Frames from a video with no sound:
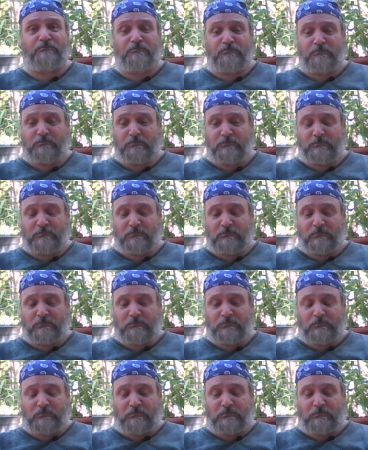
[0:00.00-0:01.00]

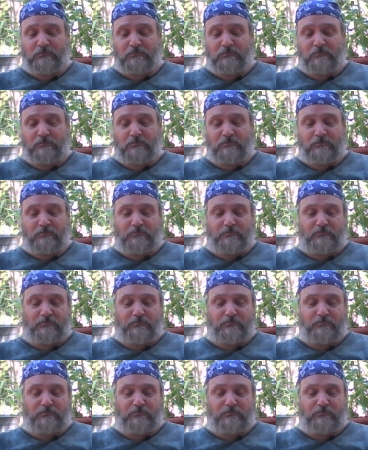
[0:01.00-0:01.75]
(silence)